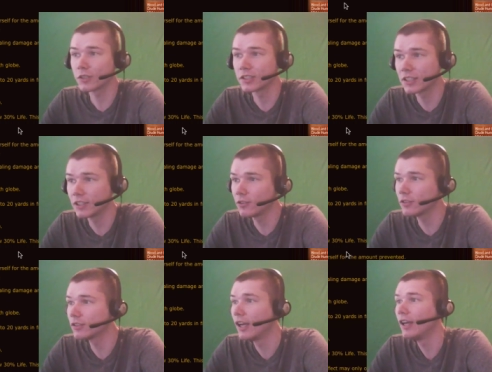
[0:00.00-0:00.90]

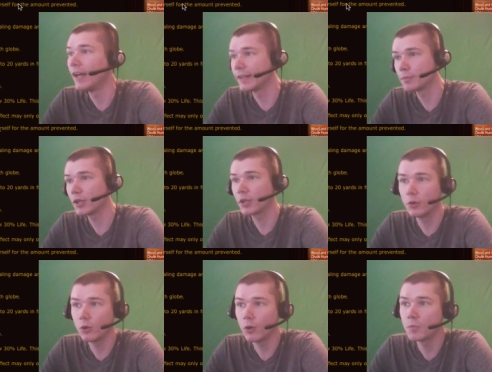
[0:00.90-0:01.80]
skills. That's pretty
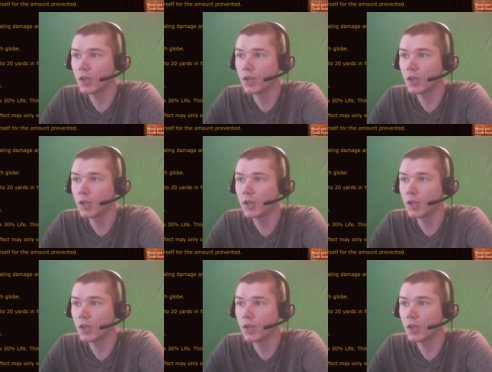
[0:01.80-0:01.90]
cool.